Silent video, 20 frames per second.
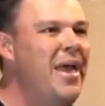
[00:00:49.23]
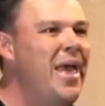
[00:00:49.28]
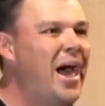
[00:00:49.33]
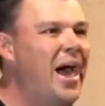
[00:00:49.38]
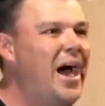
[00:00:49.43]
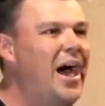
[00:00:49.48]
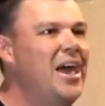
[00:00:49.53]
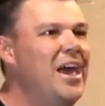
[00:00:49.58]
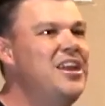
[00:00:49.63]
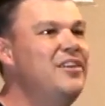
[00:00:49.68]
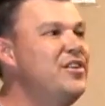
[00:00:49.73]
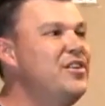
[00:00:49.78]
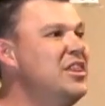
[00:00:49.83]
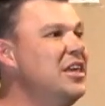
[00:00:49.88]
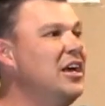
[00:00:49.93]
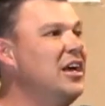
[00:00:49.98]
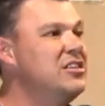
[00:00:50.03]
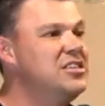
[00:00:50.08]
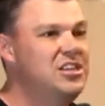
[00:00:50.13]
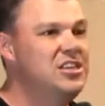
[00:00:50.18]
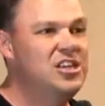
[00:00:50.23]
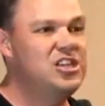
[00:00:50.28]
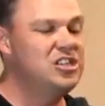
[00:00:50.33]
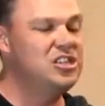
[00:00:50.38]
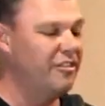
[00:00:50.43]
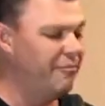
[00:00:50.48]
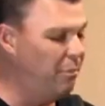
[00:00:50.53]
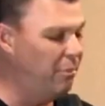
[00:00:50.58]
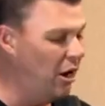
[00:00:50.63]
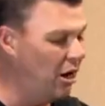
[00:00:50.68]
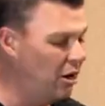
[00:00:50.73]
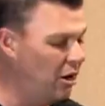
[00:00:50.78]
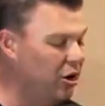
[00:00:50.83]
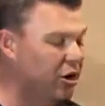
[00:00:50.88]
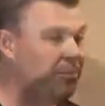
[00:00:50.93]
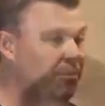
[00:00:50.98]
And everything else, Initiative Block, Good